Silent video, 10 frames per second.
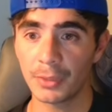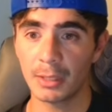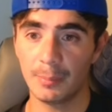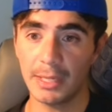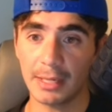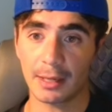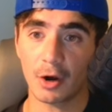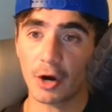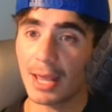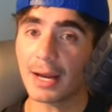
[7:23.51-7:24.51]
Meaning
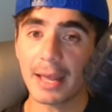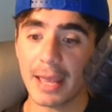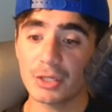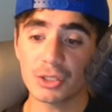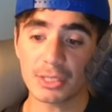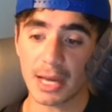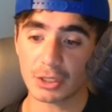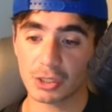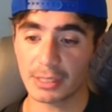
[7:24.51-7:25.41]
our AI agents actually